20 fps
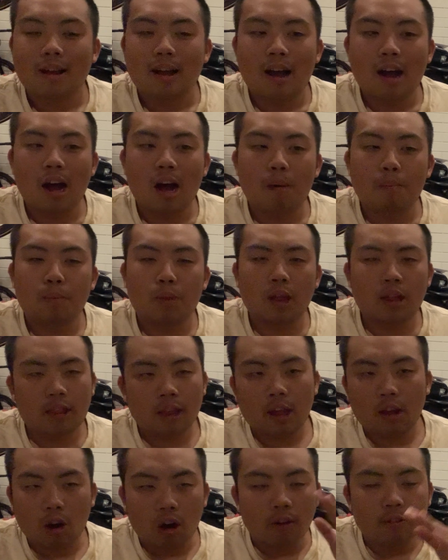Um, they,
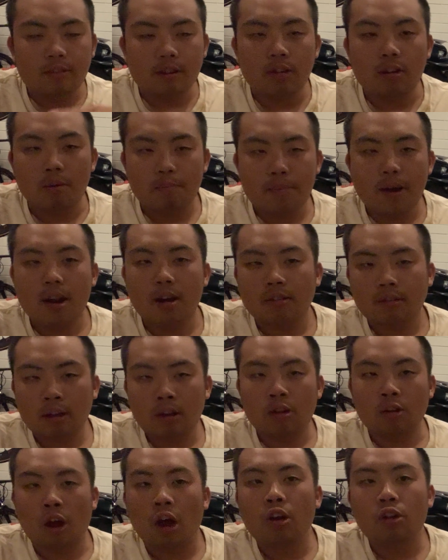they obviously got better because I,